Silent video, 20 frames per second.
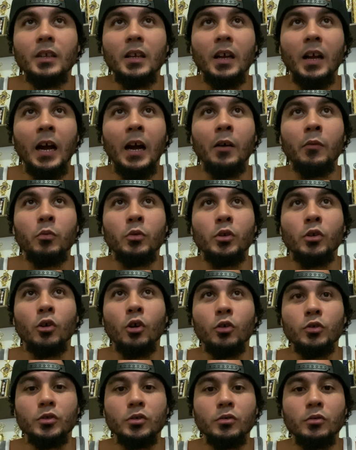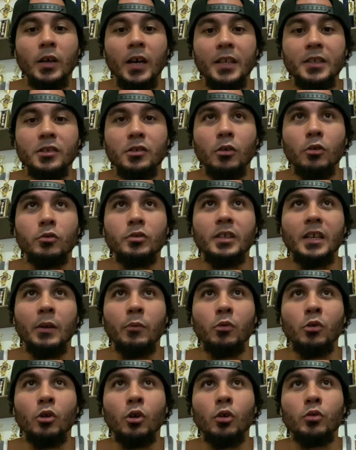I would go to Renzo's, and I
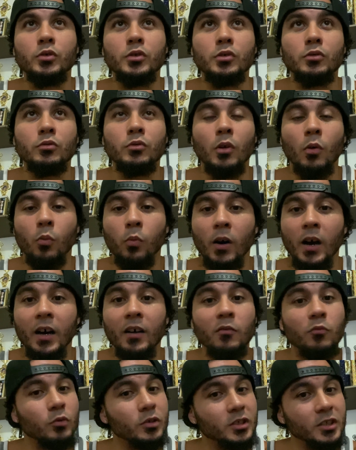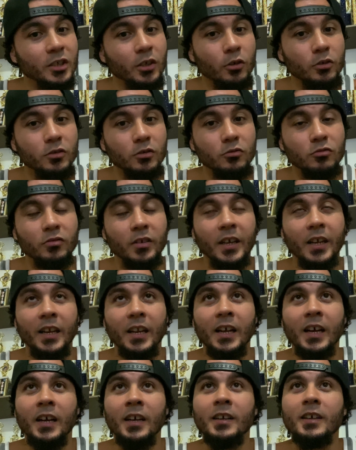would go to the Watt, which he also trained
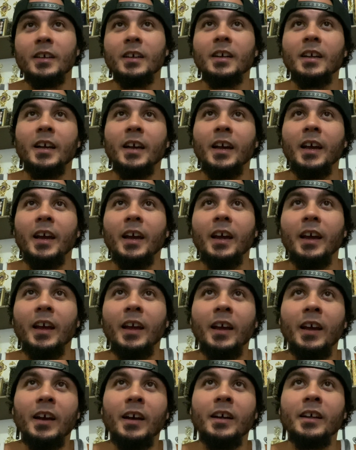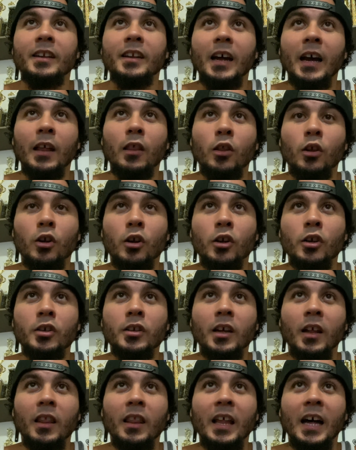at. And I learned
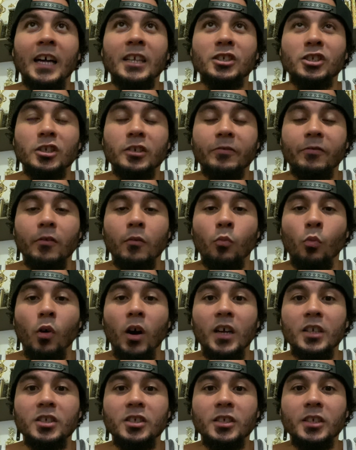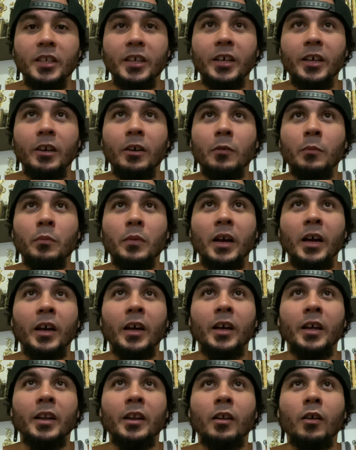a lot just from watching him,
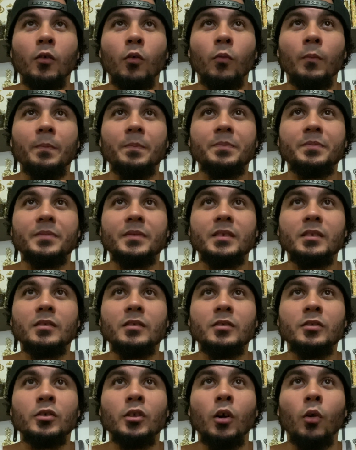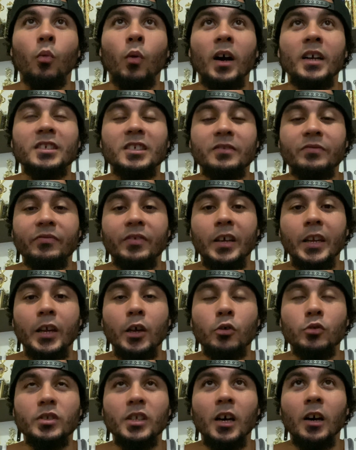and watching
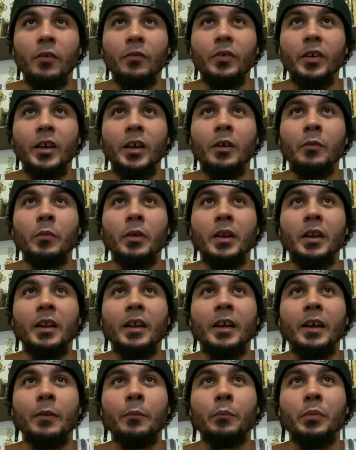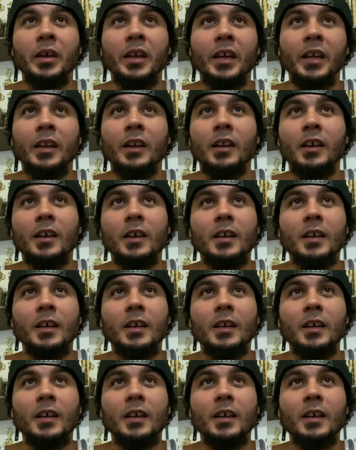videos of him, and him being